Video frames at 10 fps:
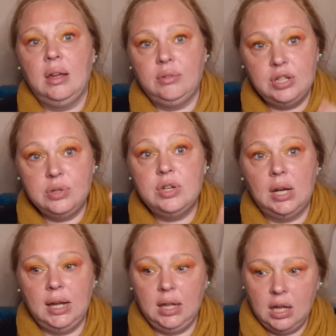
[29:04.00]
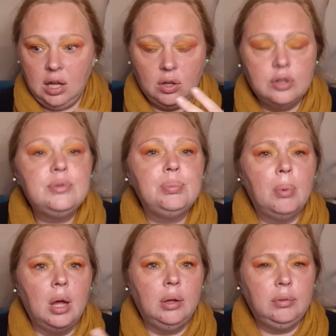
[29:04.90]
It is usually, because
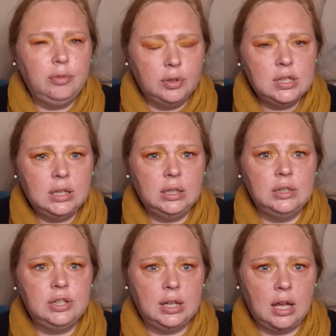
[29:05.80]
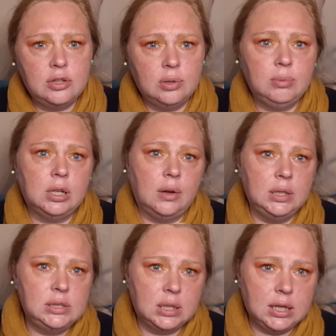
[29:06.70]
my routine is, you get up, you go
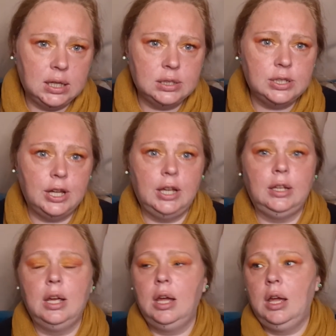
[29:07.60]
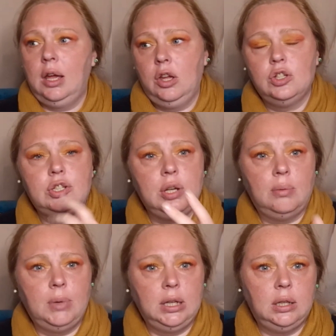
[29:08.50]
into the kitchen,
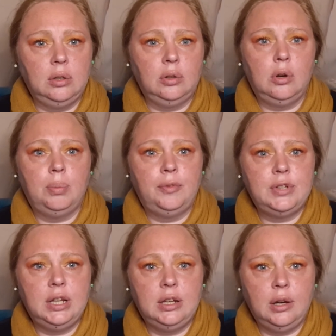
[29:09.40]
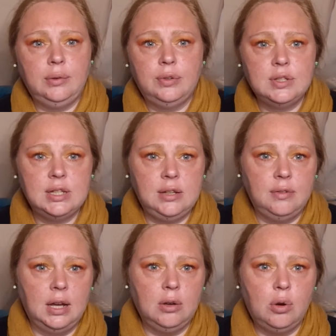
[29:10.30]
start making a cup of tea, go for a
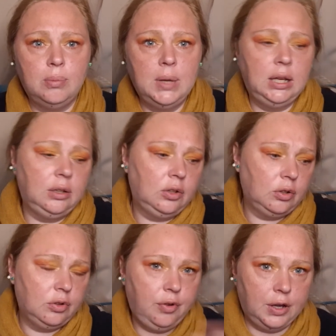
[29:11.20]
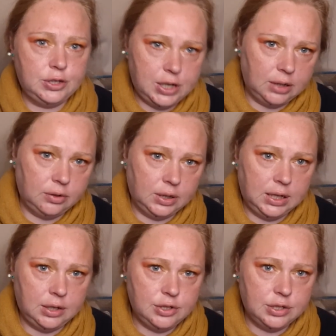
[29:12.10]
cigarette, come in, crash down on the
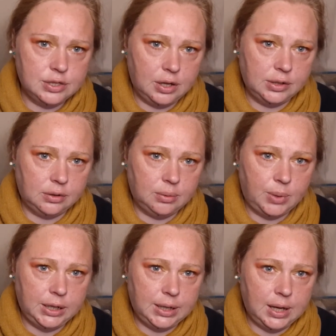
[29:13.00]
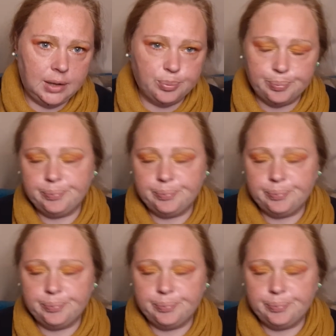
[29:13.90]
kitchen side on the way down.